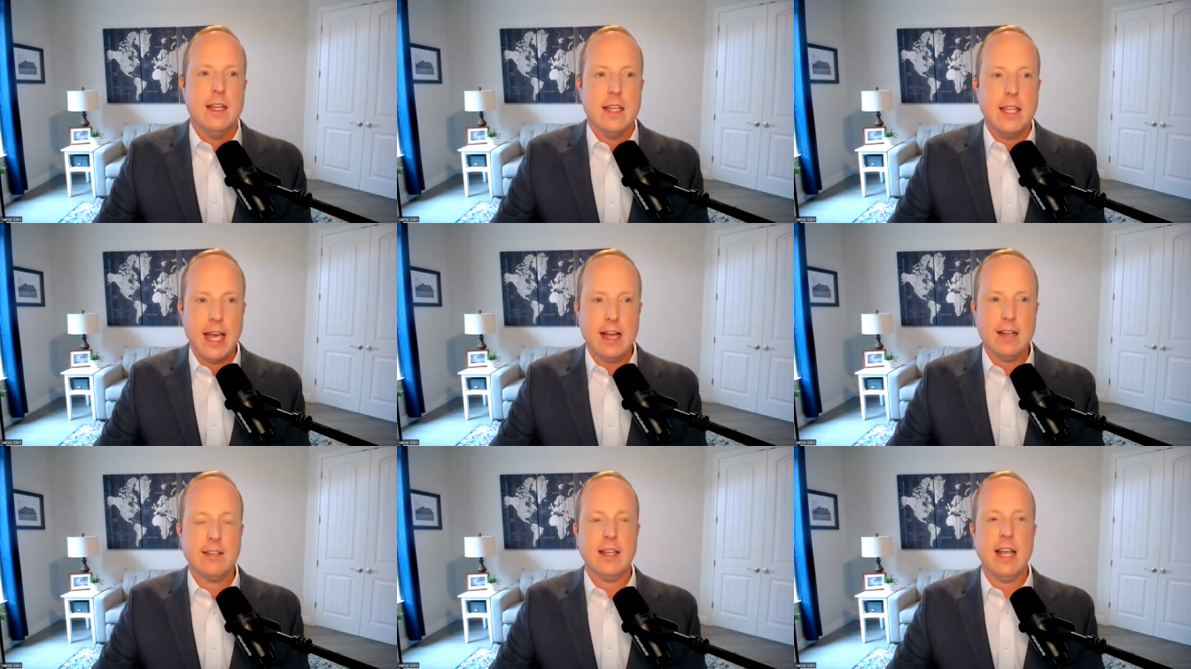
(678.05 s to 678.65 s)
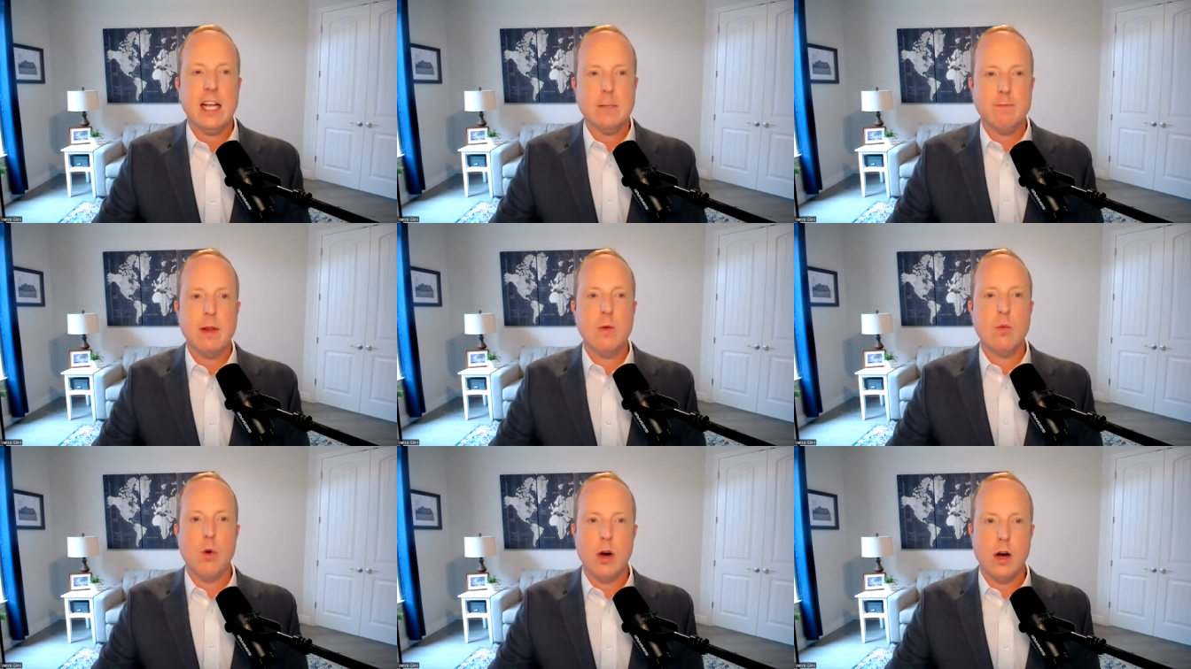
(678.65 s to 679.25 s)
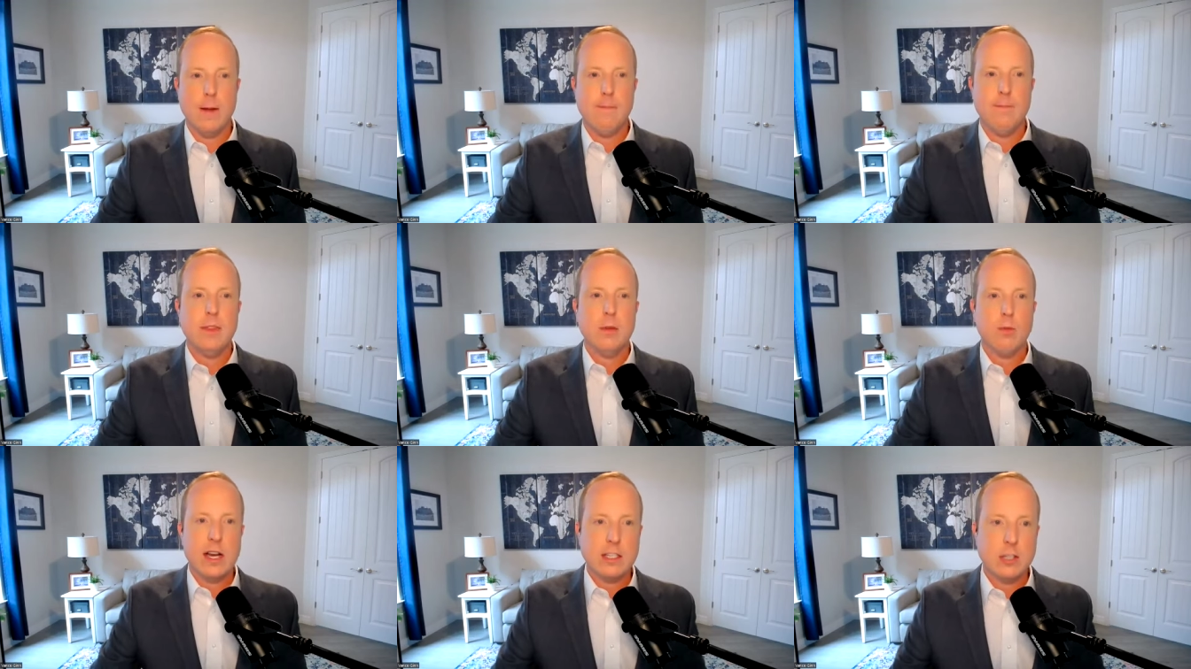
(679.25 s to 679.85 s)
yes, S B one,
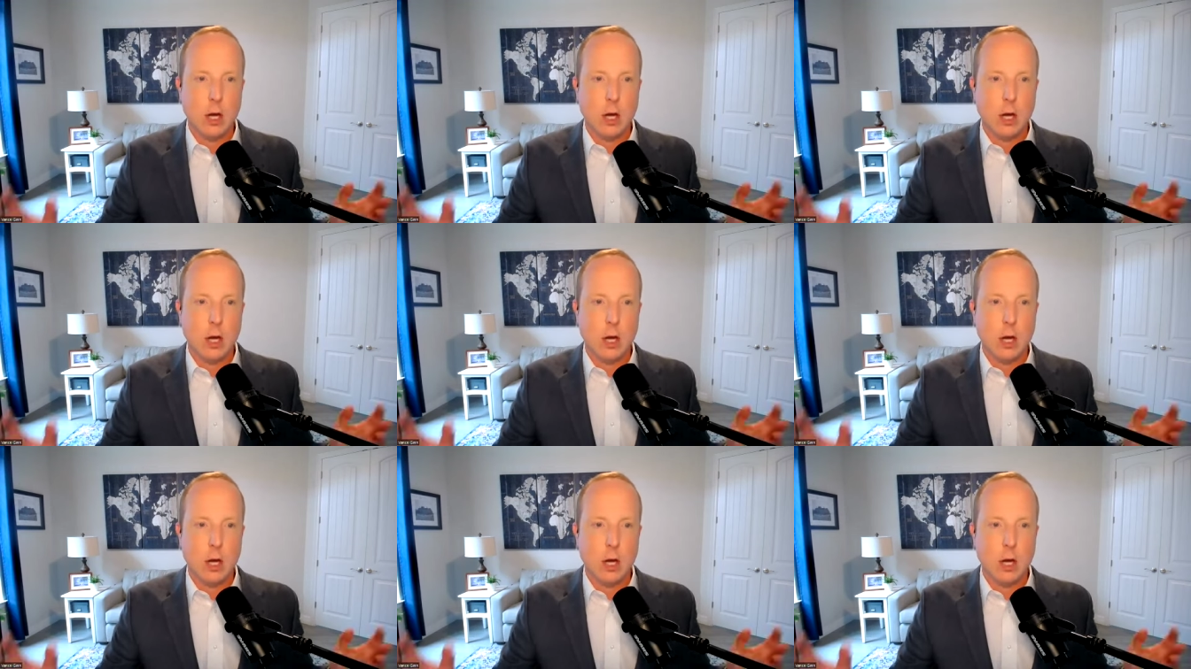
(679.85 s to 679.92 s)
raising